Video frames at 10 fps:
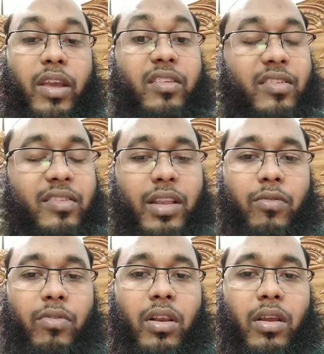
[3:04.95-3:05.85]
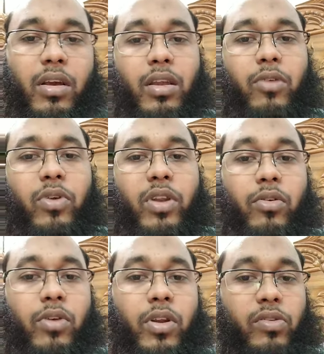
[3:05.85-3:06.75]
you were introduced to the topic
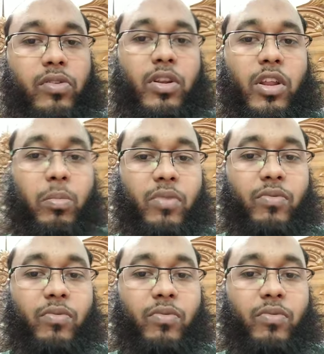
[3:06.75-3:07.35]
for the first time.